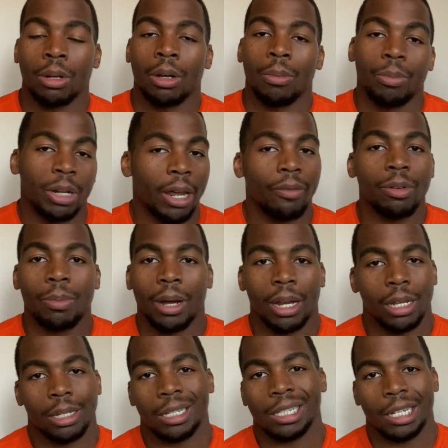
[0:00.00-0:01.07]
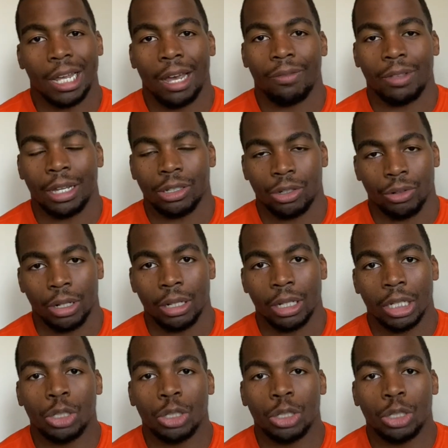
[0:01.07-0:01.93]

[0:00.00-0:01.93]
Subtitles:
But everybody doesn't have that strength.